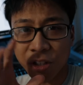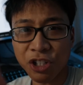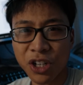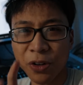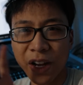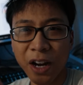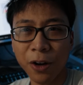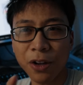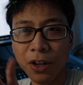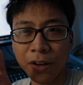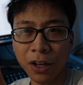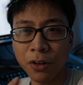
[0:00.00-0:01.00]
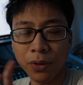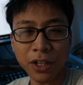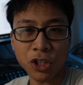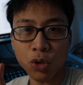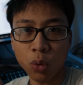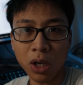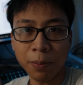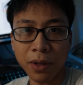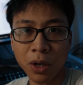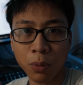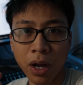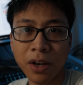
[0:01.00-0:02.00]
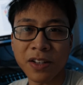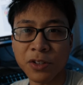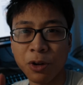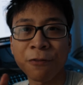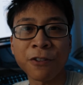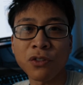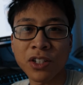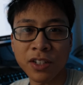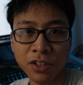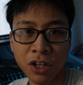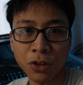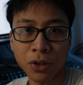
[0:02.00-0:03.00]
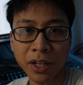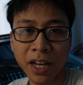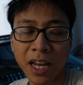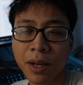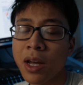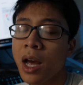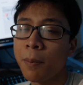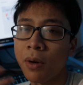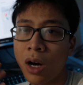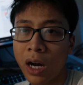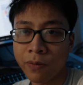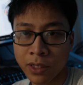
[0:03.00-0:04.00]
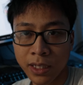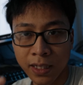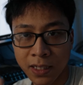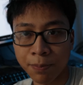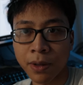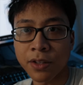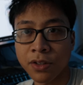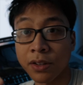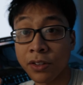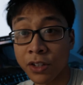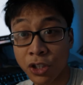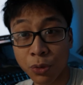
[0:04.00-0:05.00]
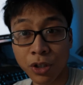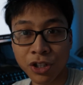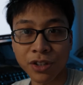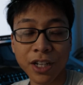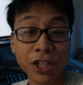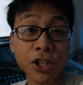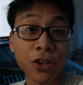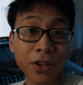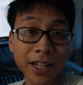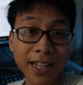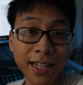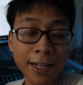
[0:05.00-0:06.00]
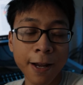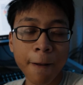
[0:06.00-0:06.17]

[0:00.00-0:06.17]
the general area Kelvin that you want to be around is around 5600K, but obviously that depends on the situation that you're in,